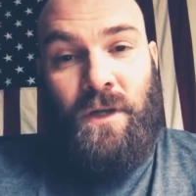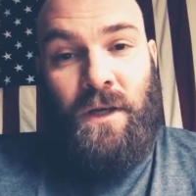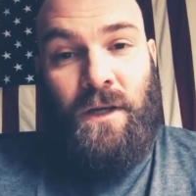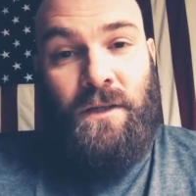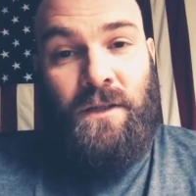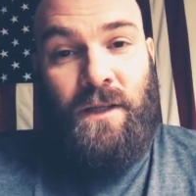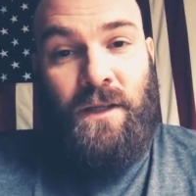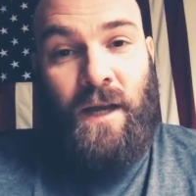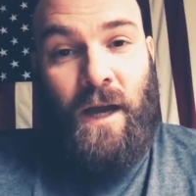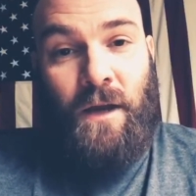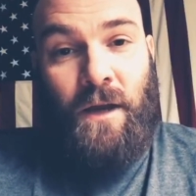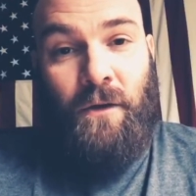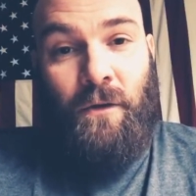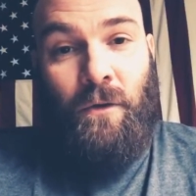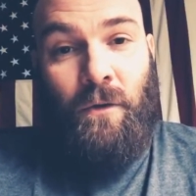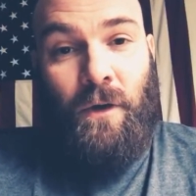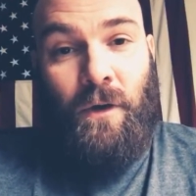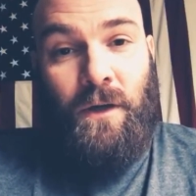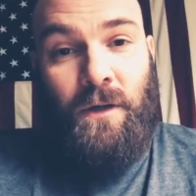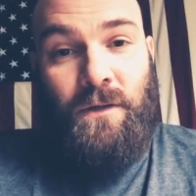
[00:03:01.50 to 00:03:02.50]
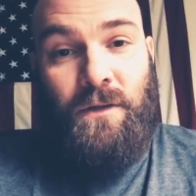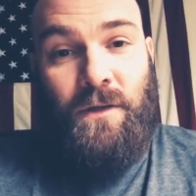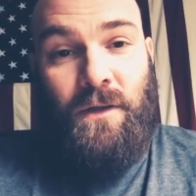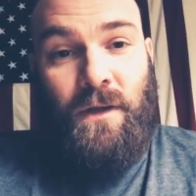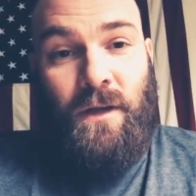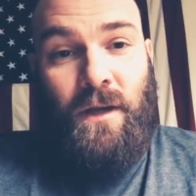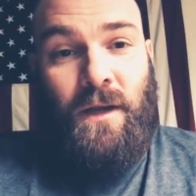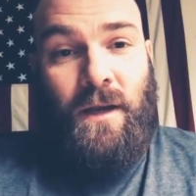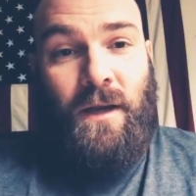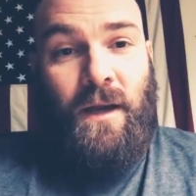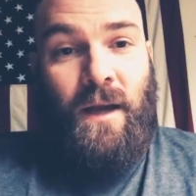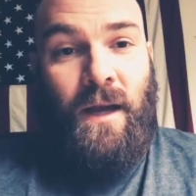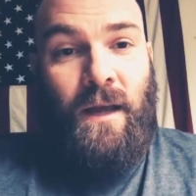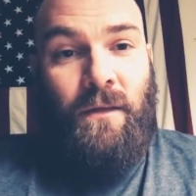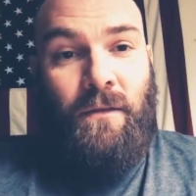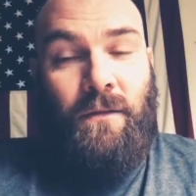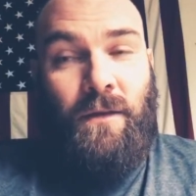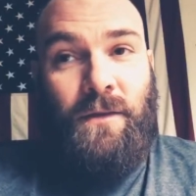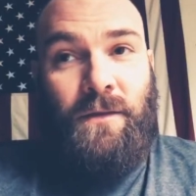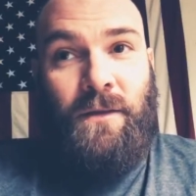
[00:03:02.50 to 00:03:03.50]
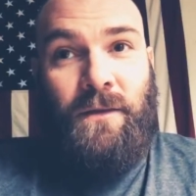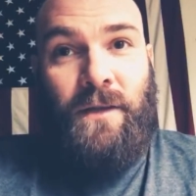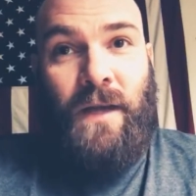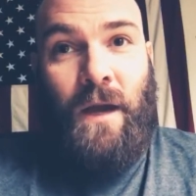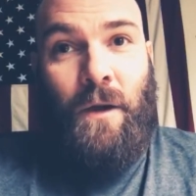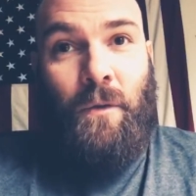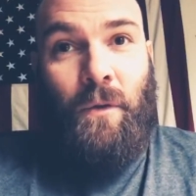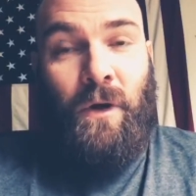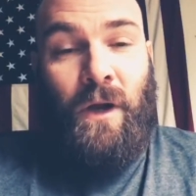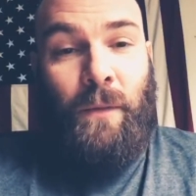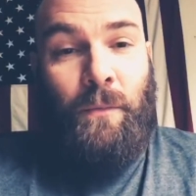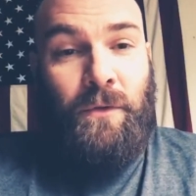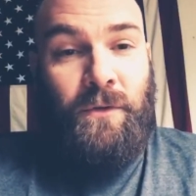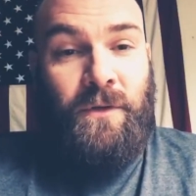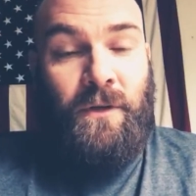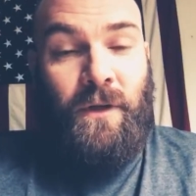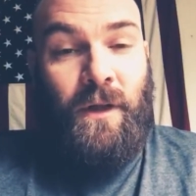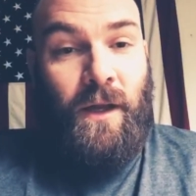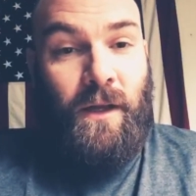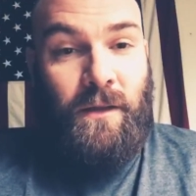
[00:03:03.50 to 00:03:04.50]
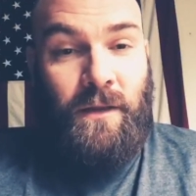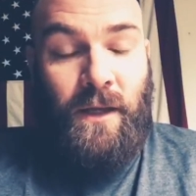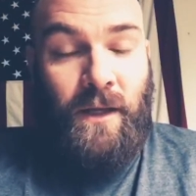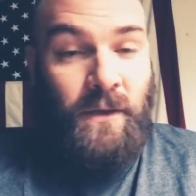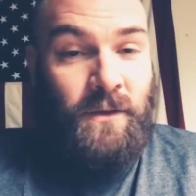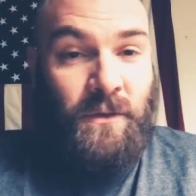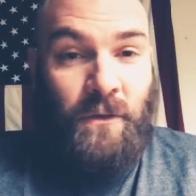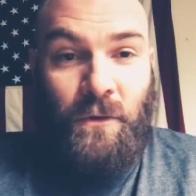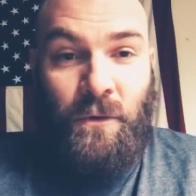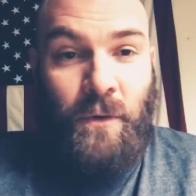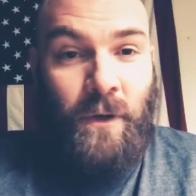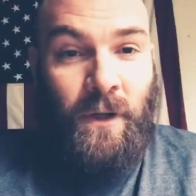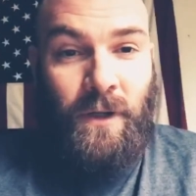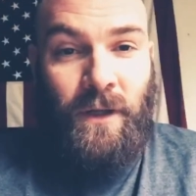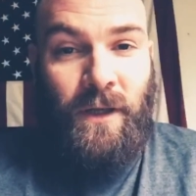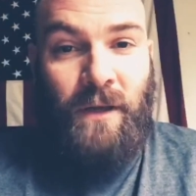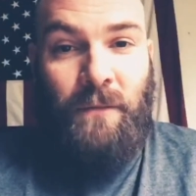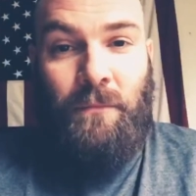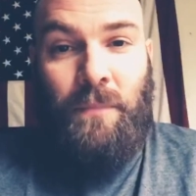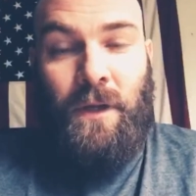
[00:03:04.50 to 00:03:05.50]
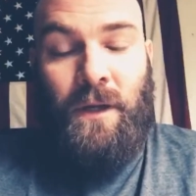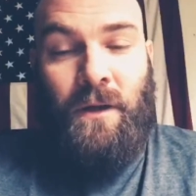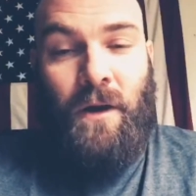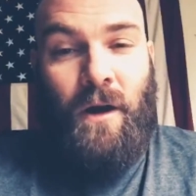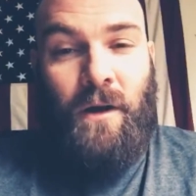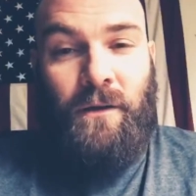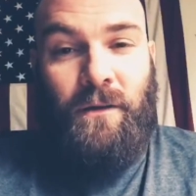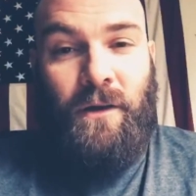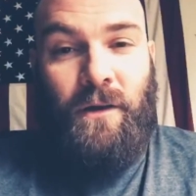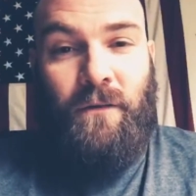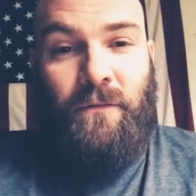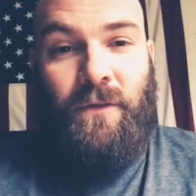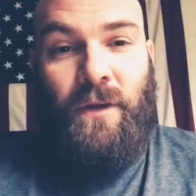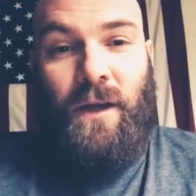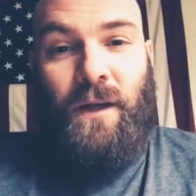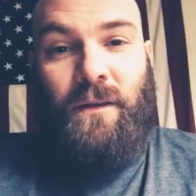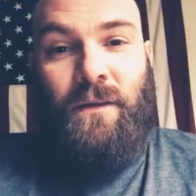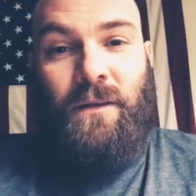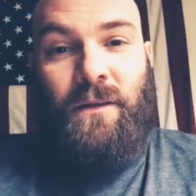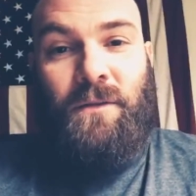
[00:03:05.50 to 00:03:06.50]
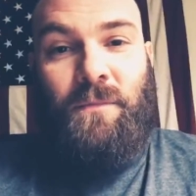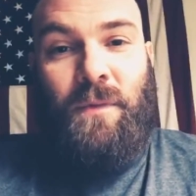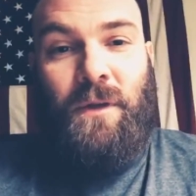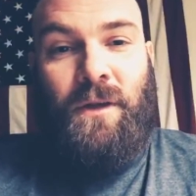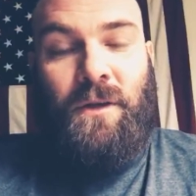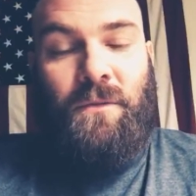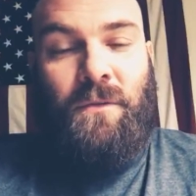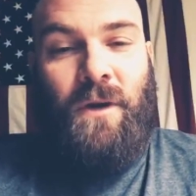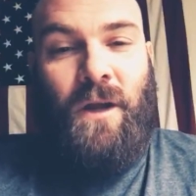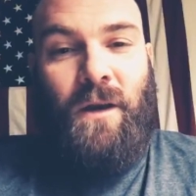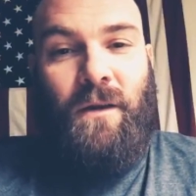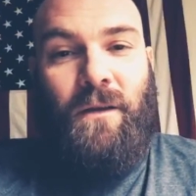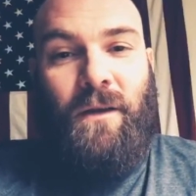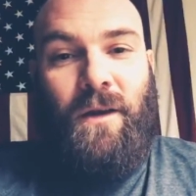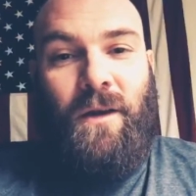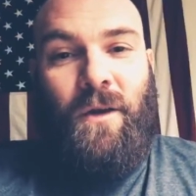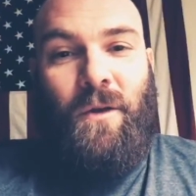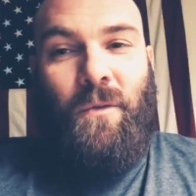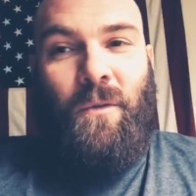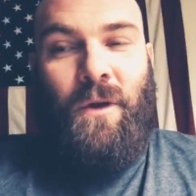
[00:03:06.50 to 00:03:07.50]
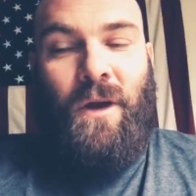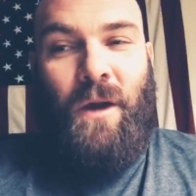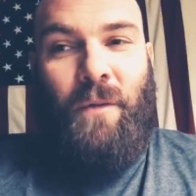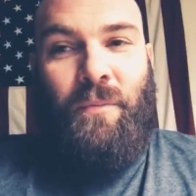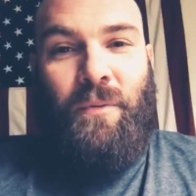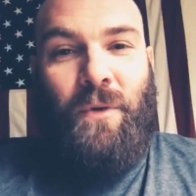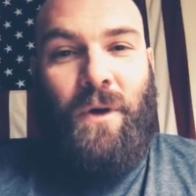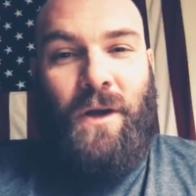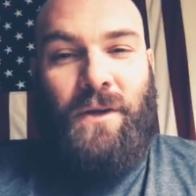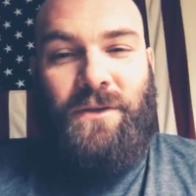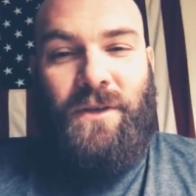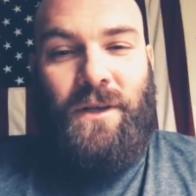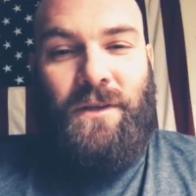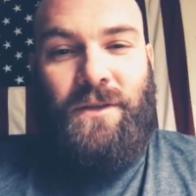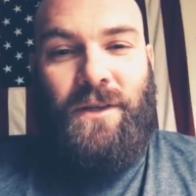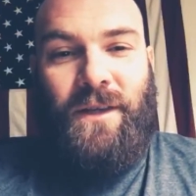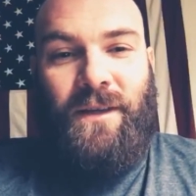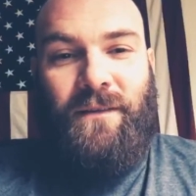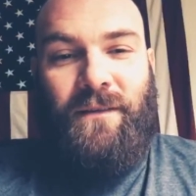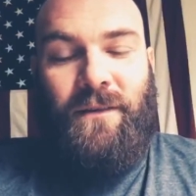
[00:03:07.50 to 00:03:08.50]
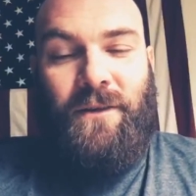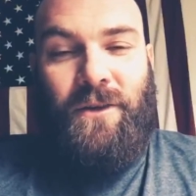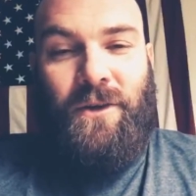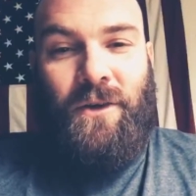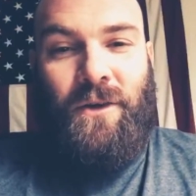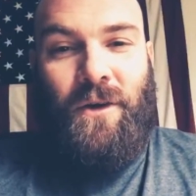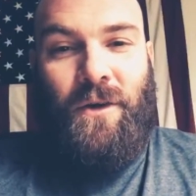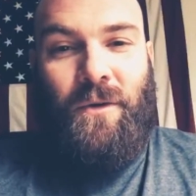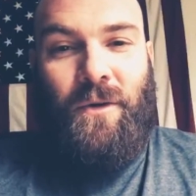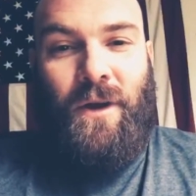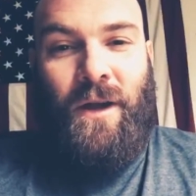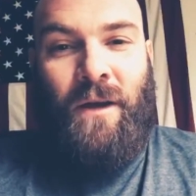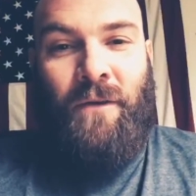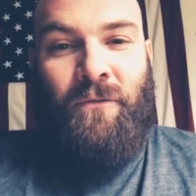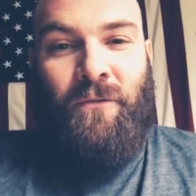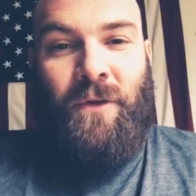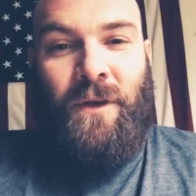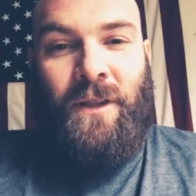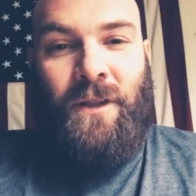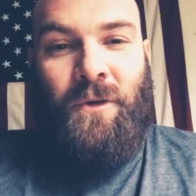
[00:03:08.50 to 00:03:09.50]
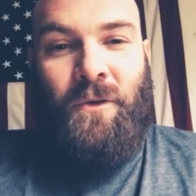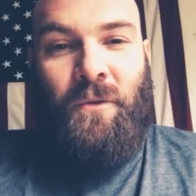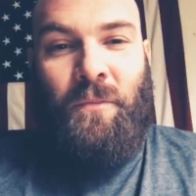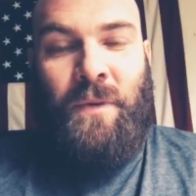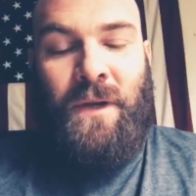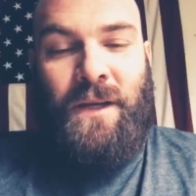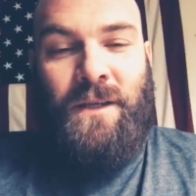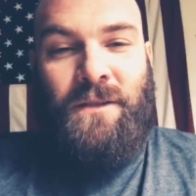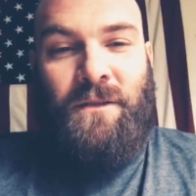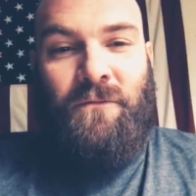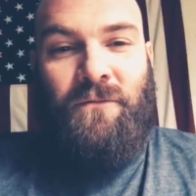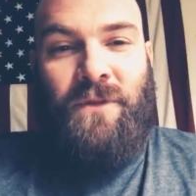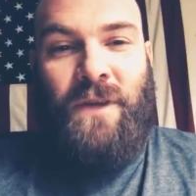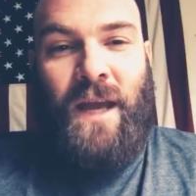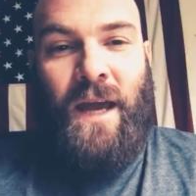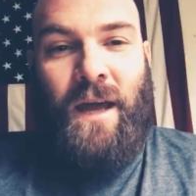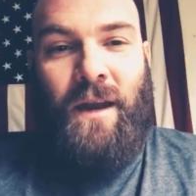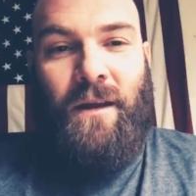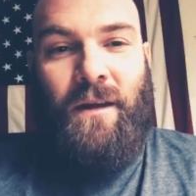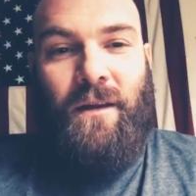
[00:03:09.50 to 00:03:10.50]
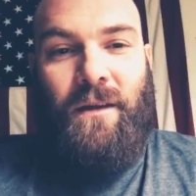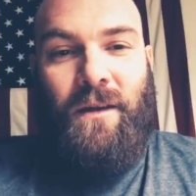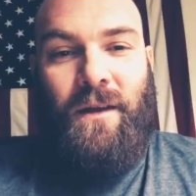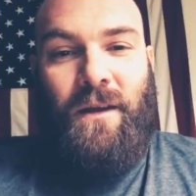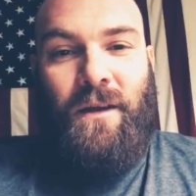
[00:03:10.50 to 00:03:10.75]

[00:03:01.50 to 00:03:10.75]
it into categories. And this is how we're able to, like, think so quickly and be cognitive like this, because we're not processing, you know, every little piece of data.